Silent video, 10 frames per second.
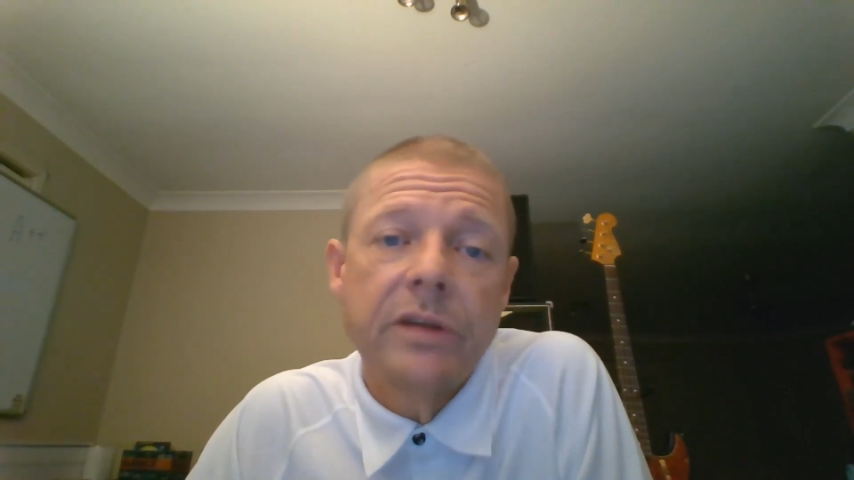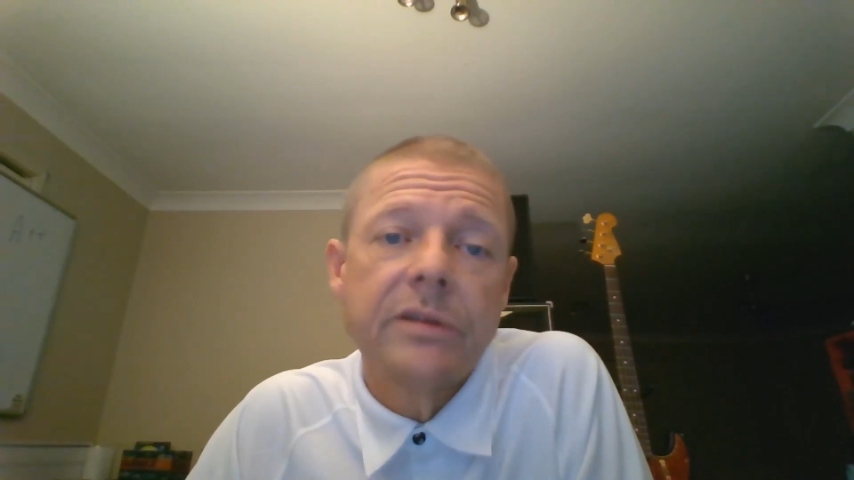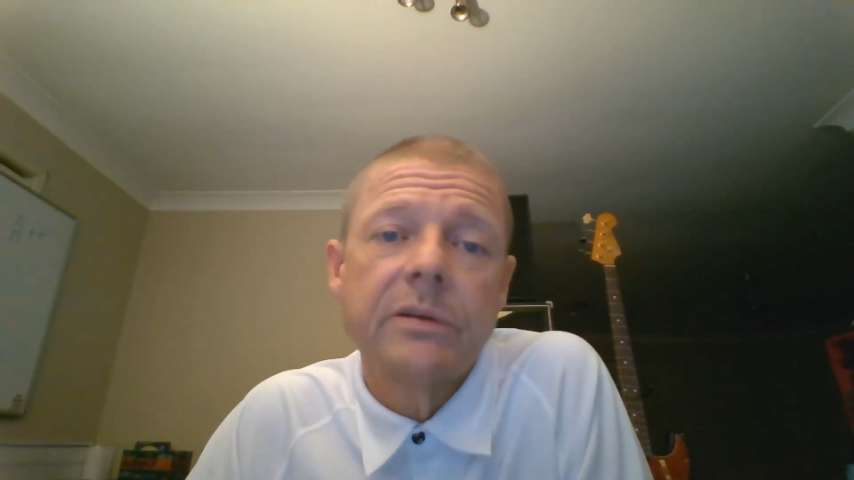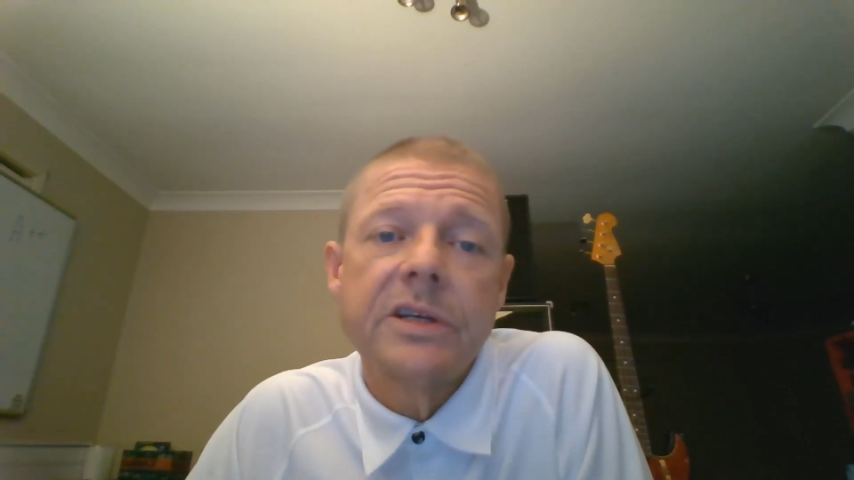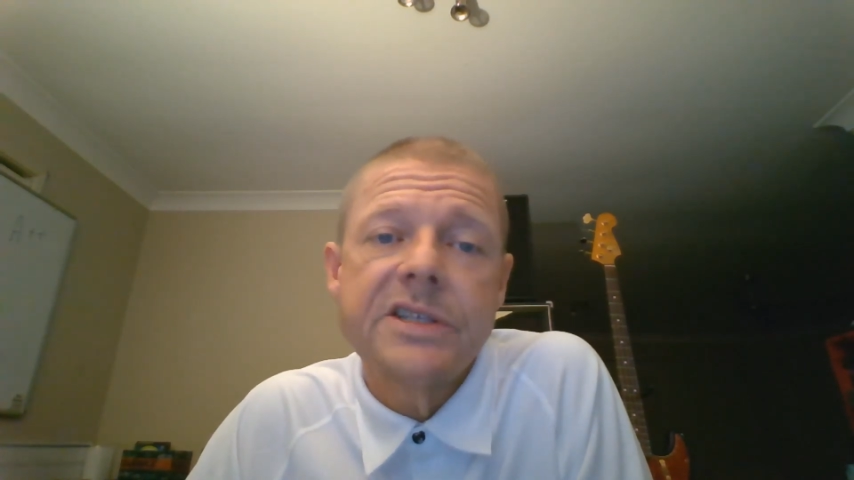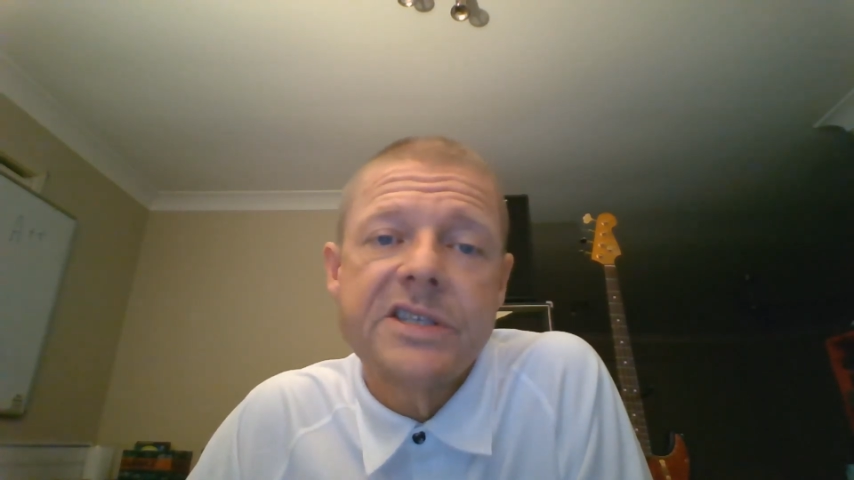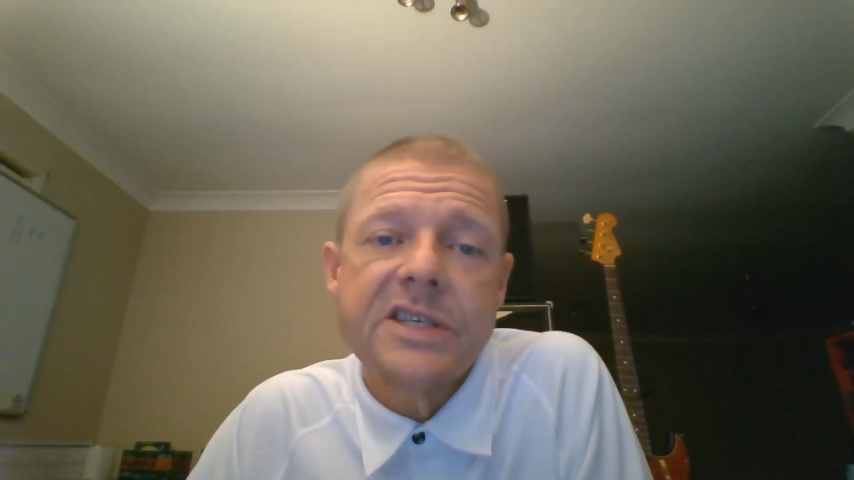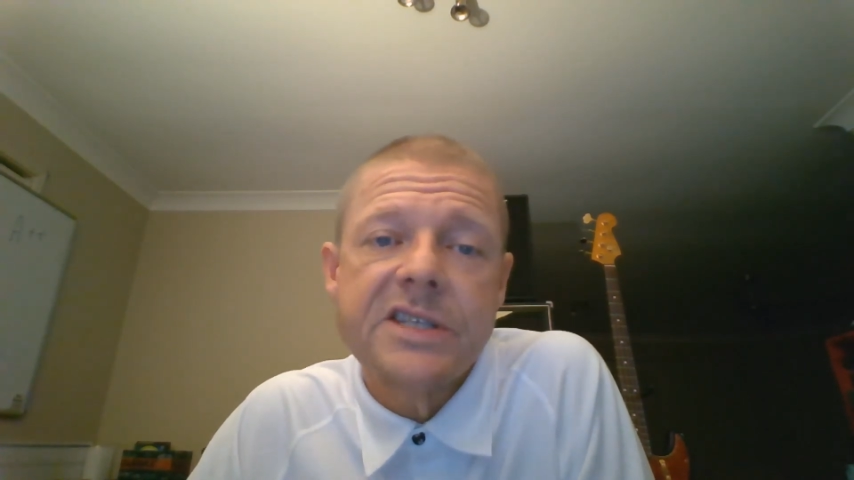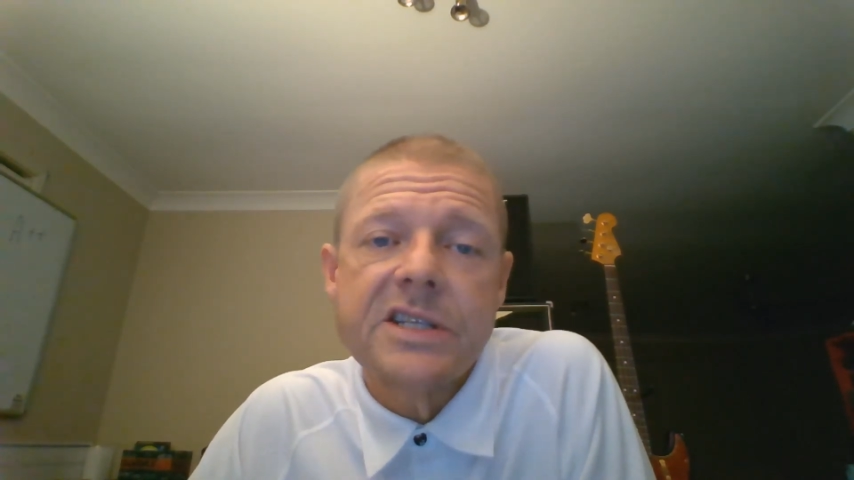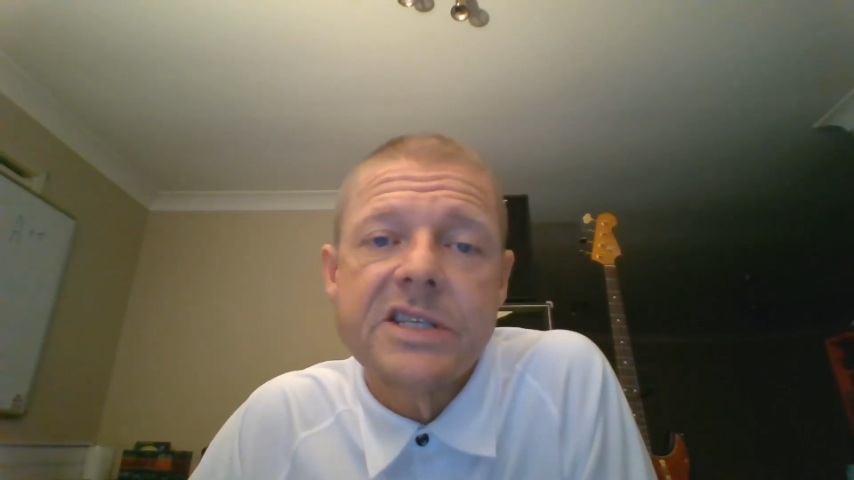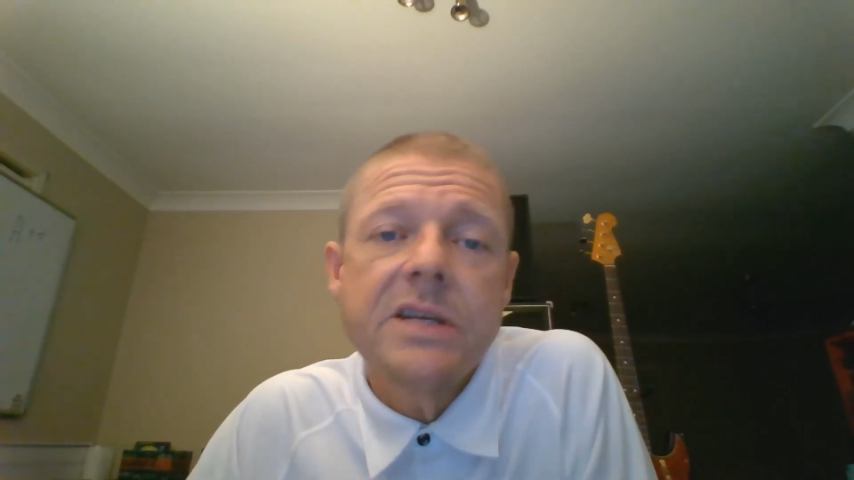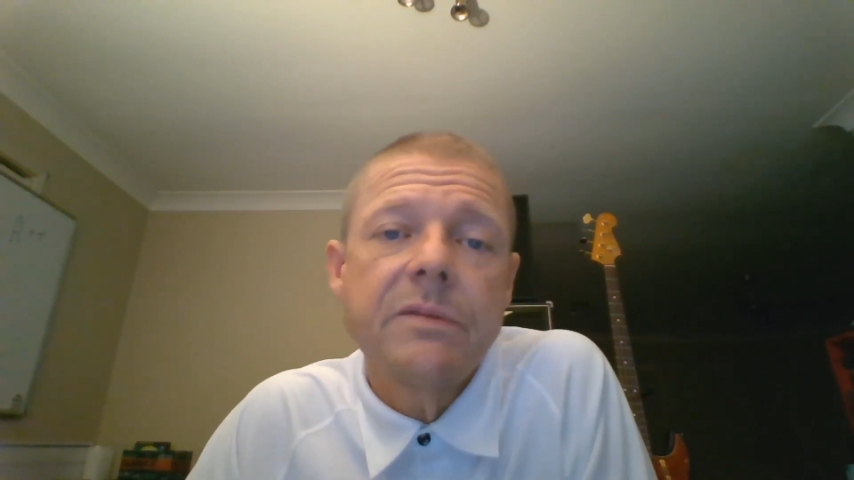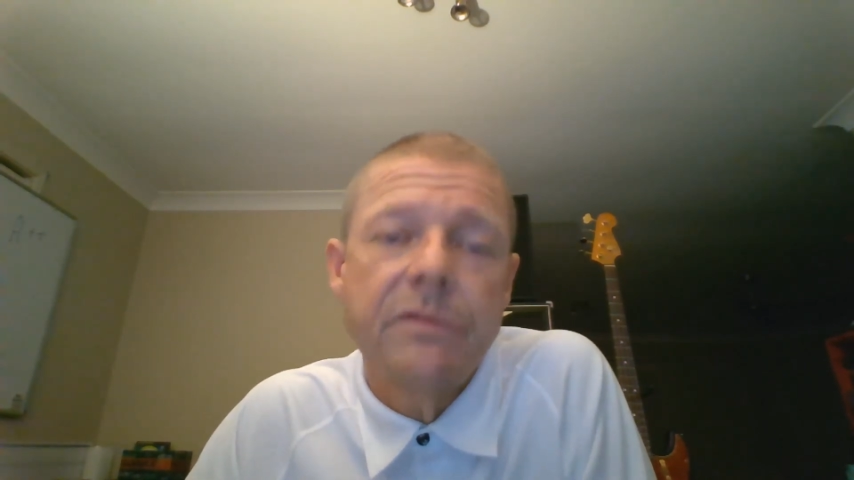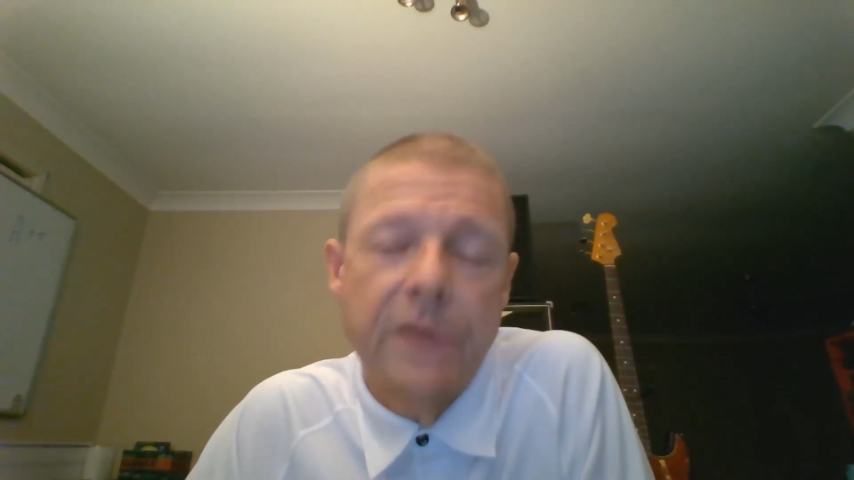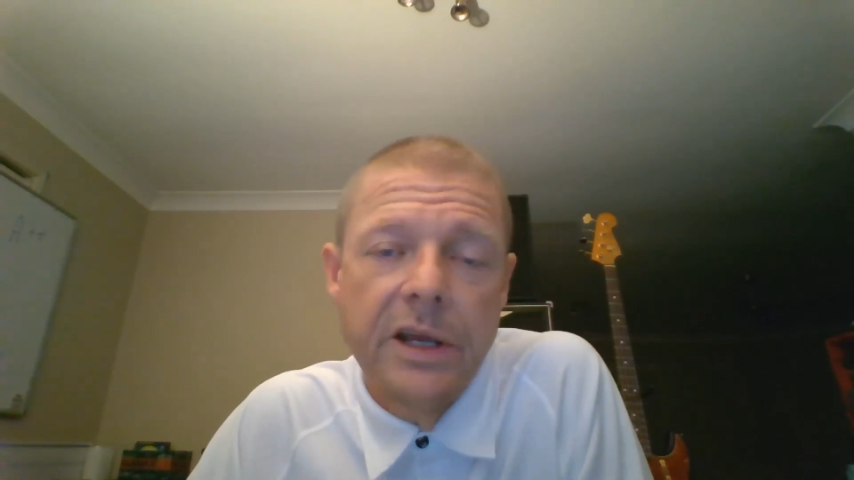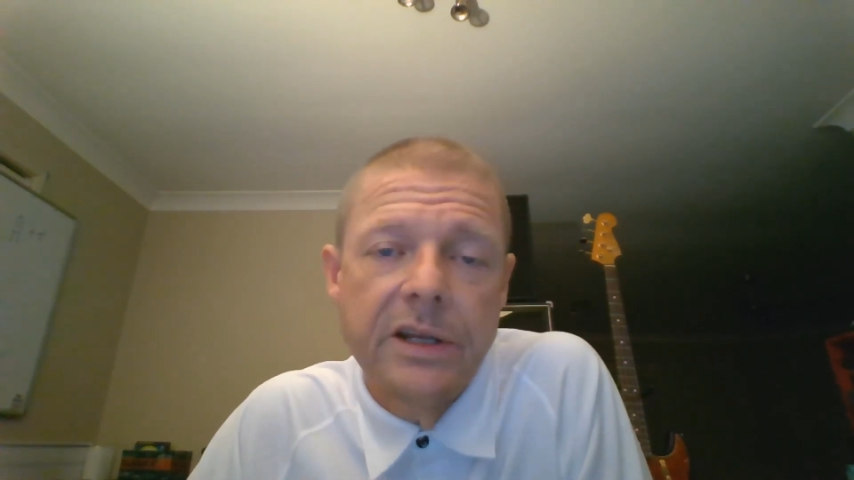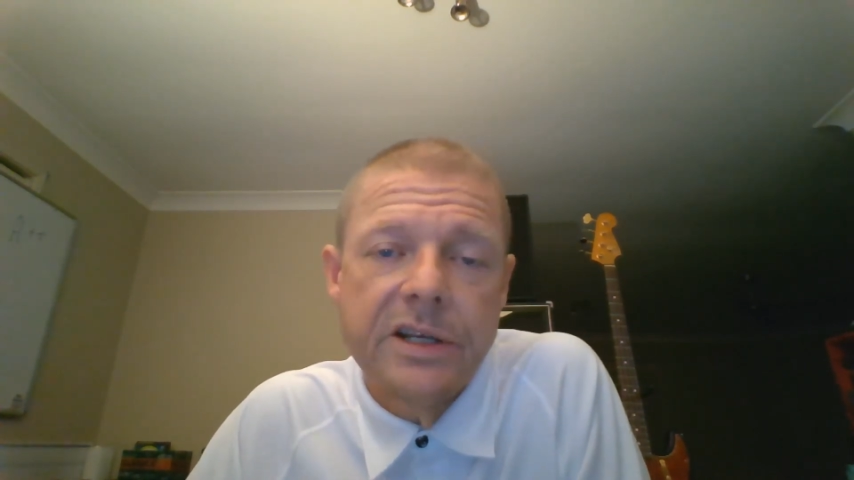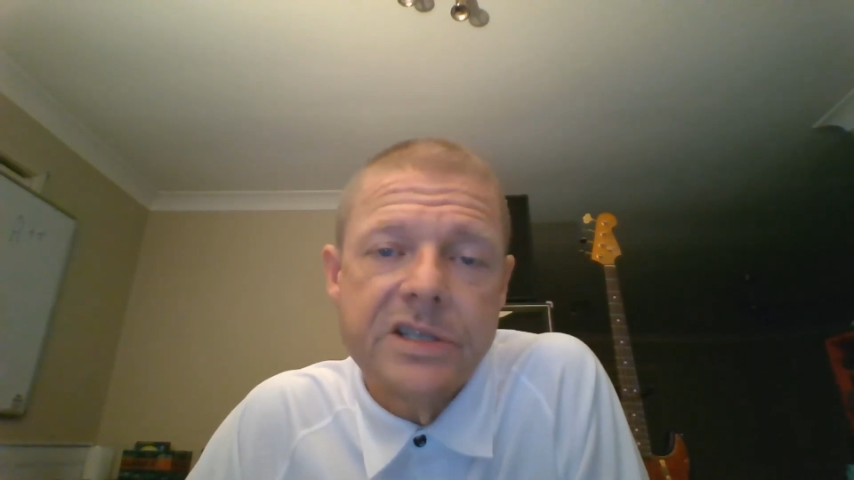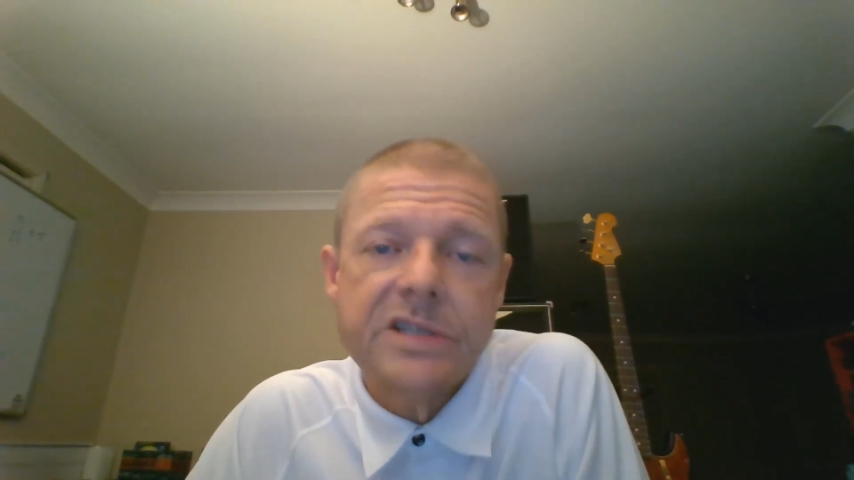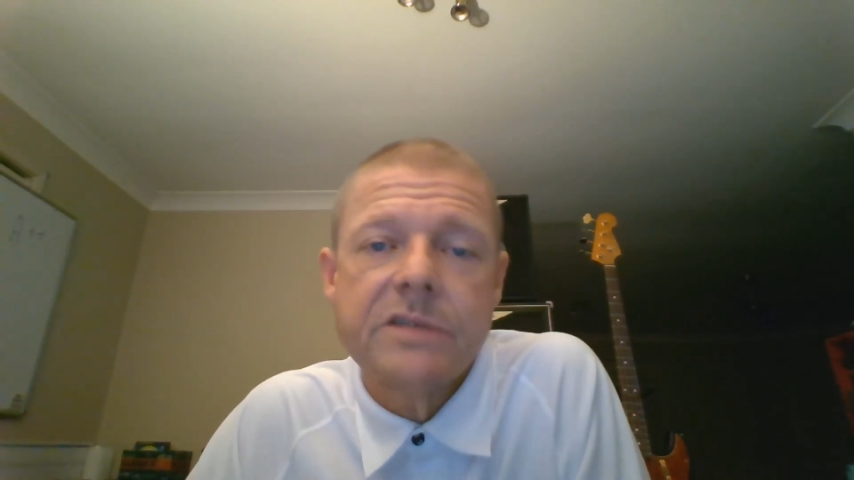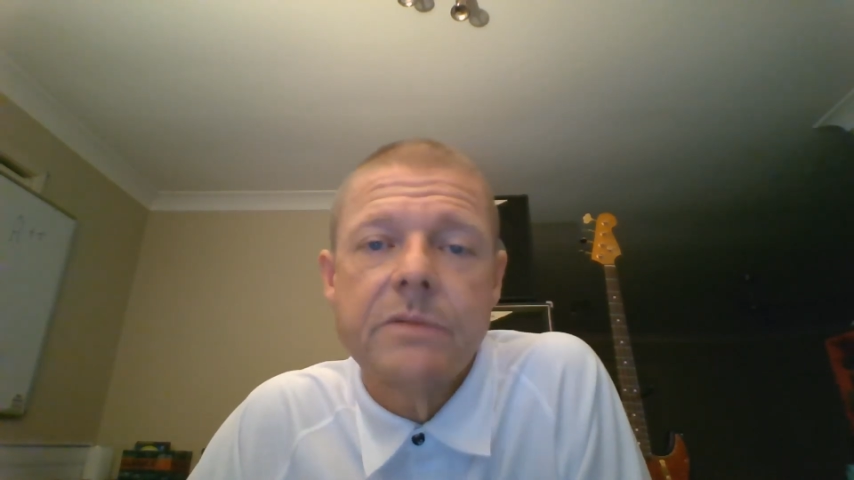with consistency, fairness,